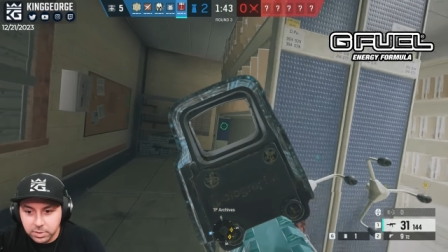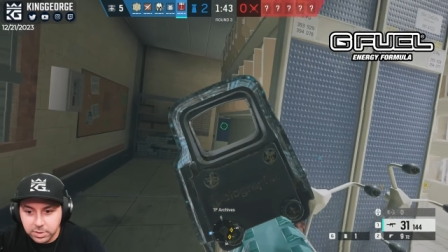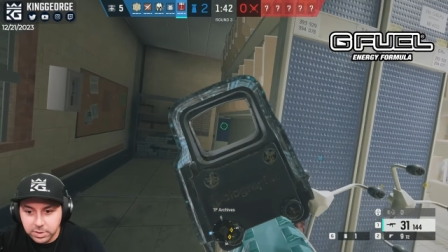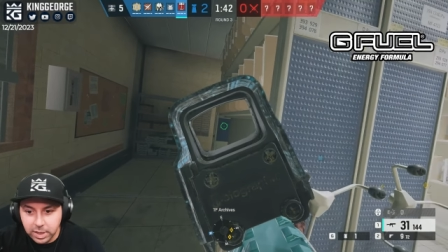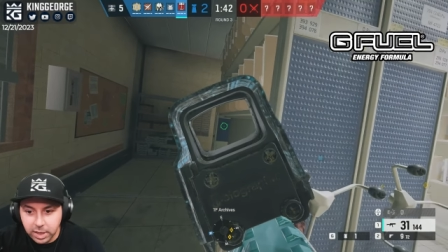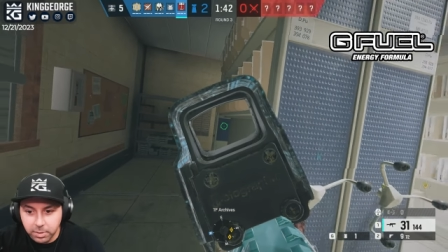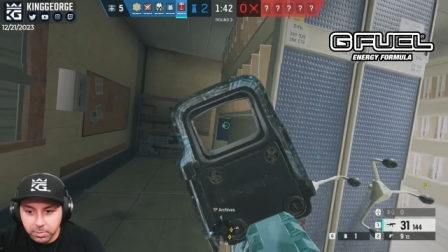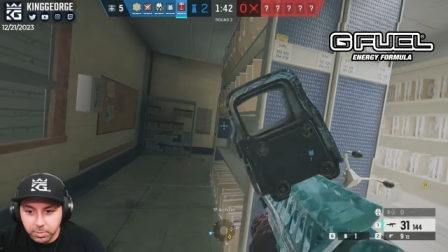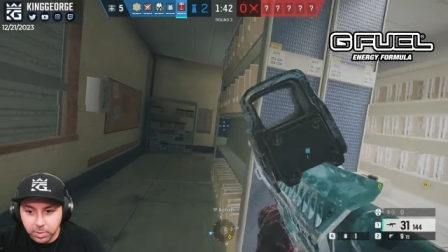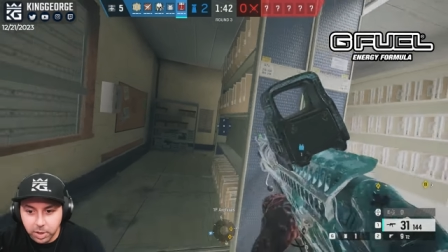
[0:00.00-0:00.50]

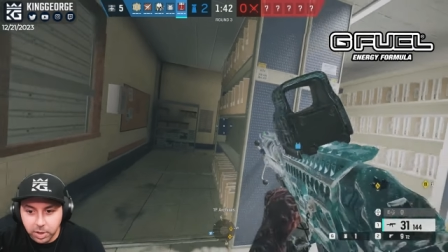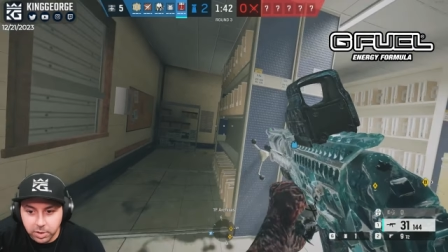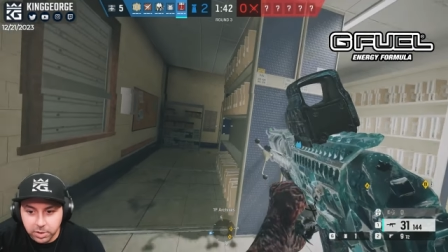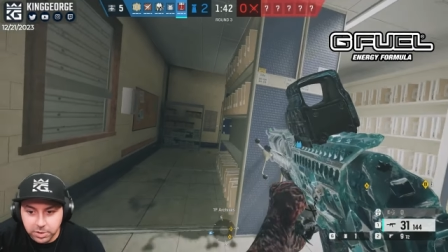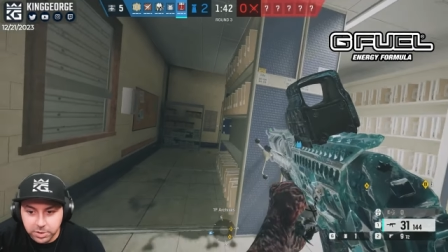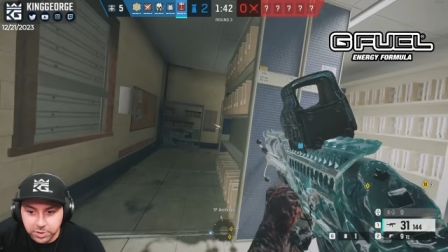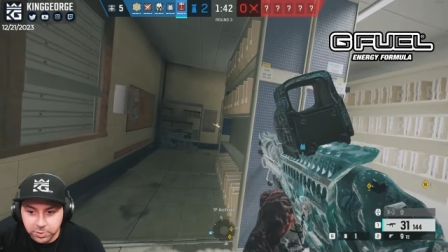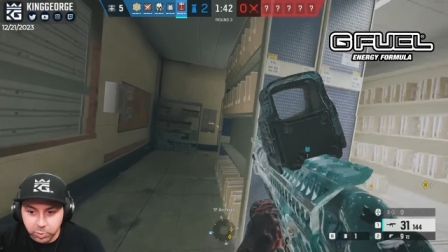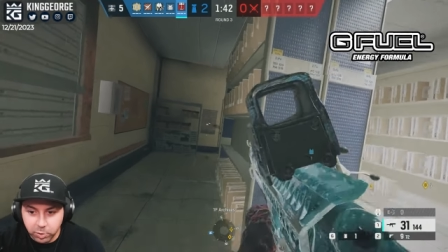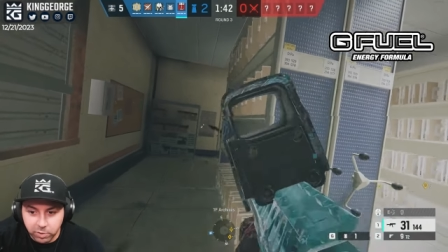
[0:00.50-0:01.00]
$10,
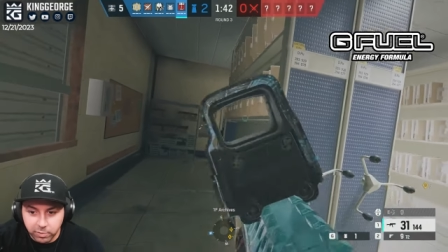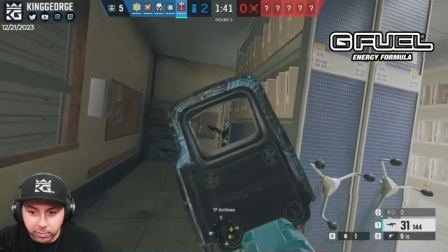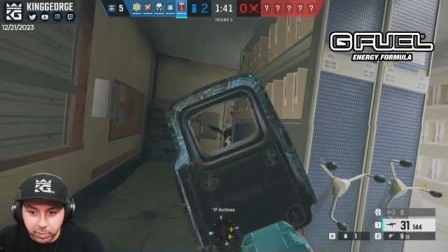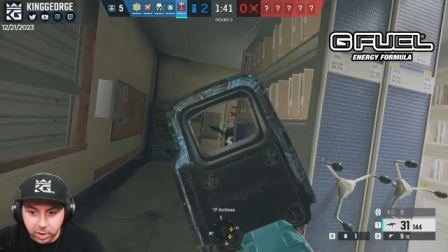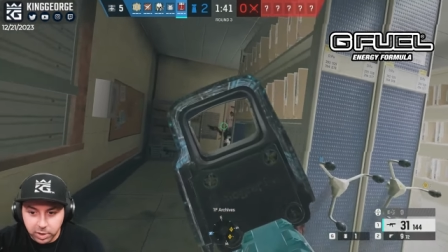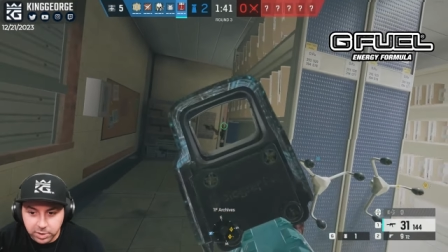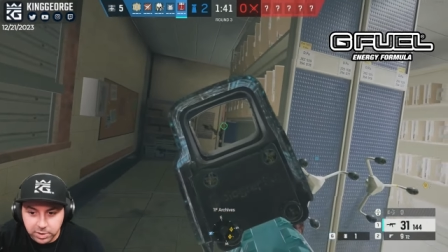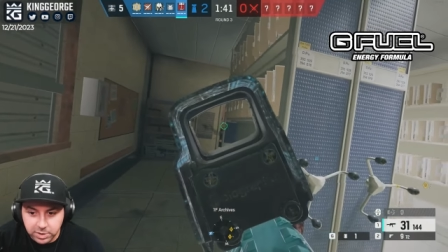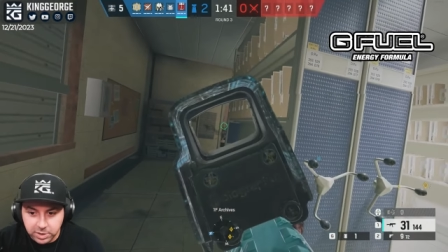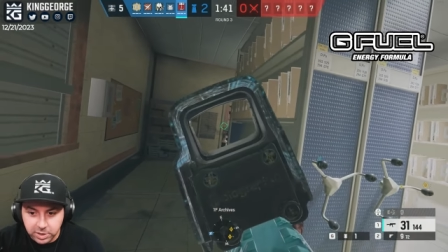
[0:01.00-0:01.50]

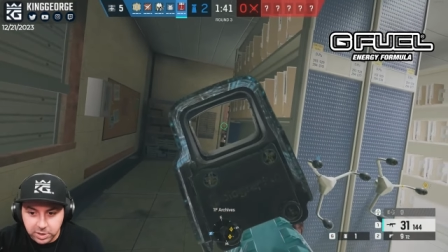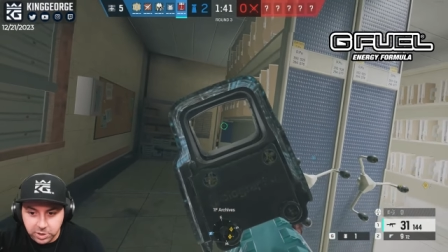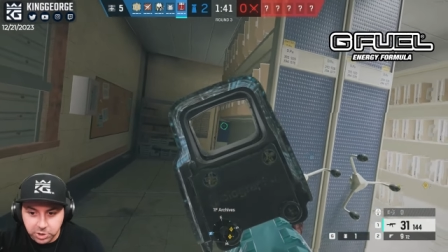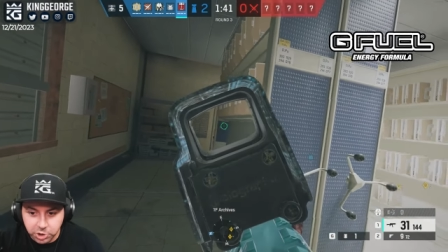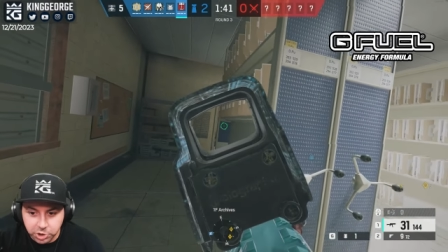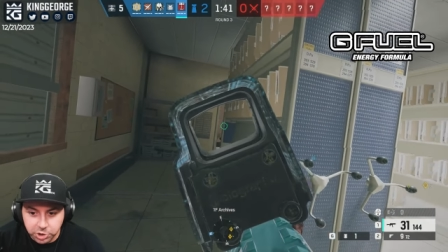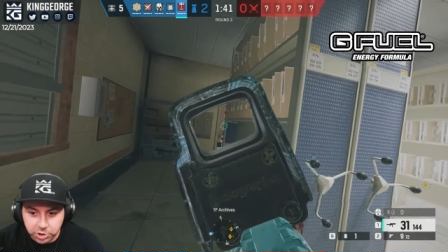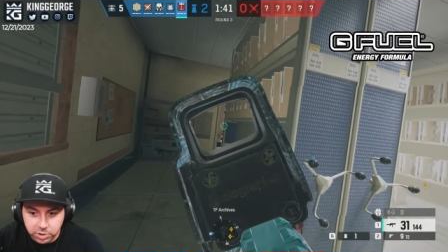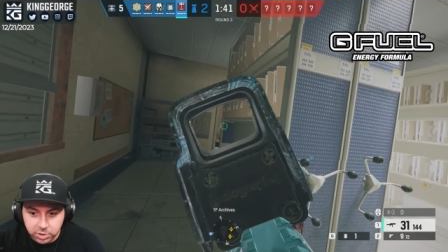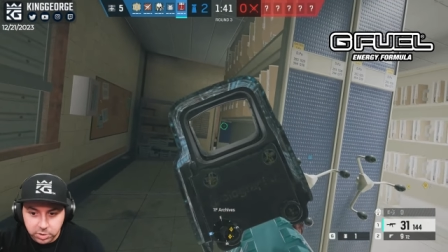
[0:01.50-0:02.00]
$12
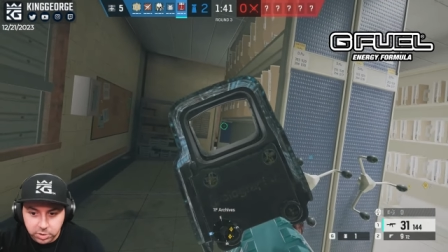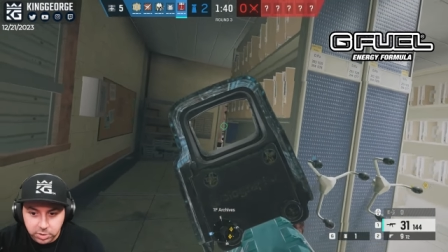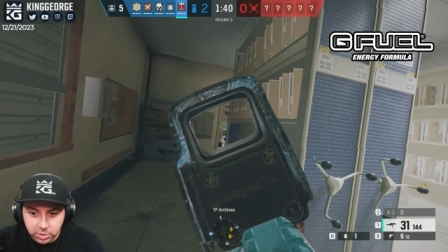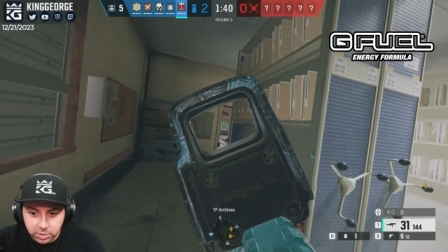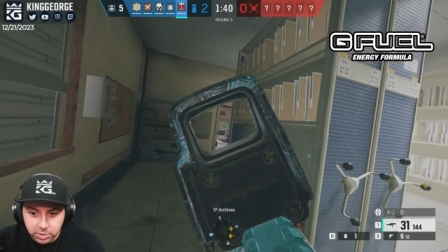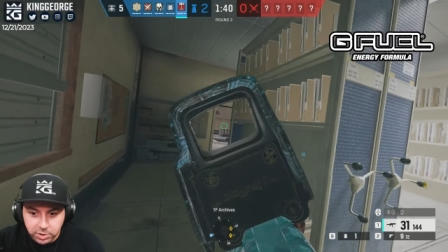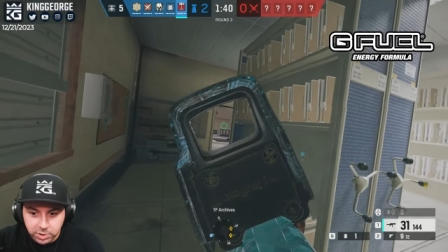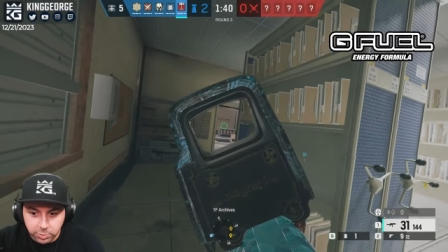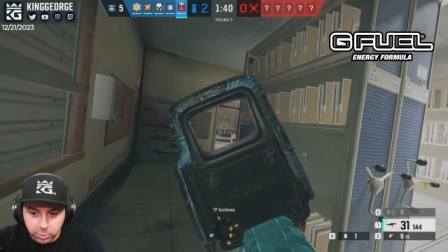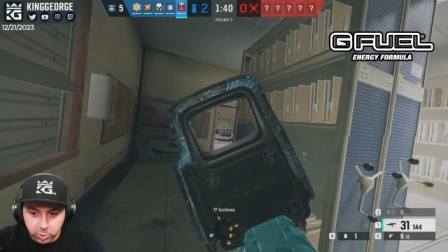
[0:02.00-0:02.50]
each.
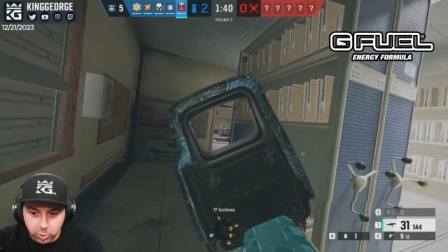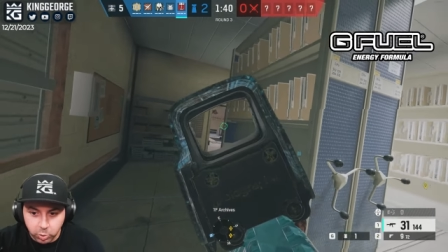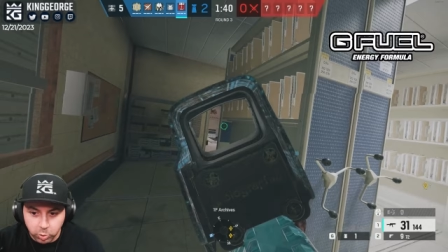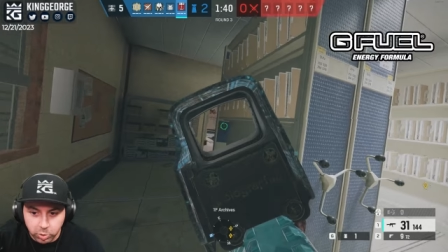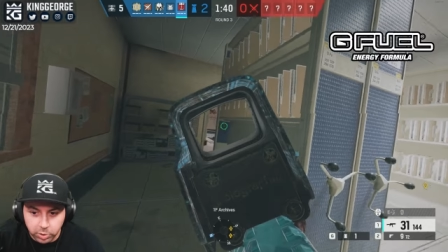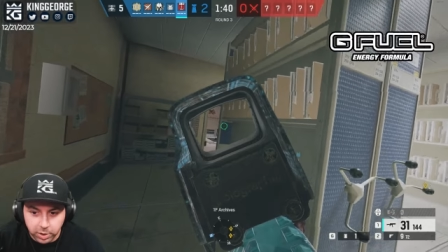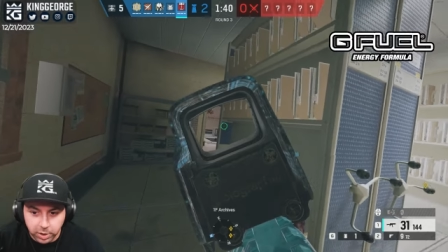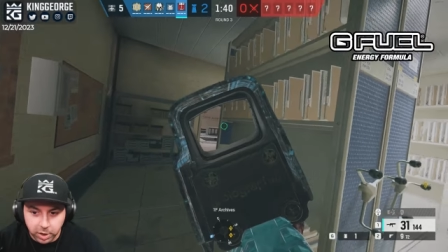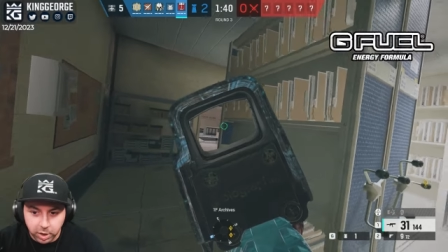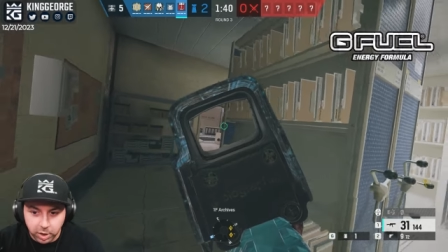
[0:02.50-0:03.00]
Record like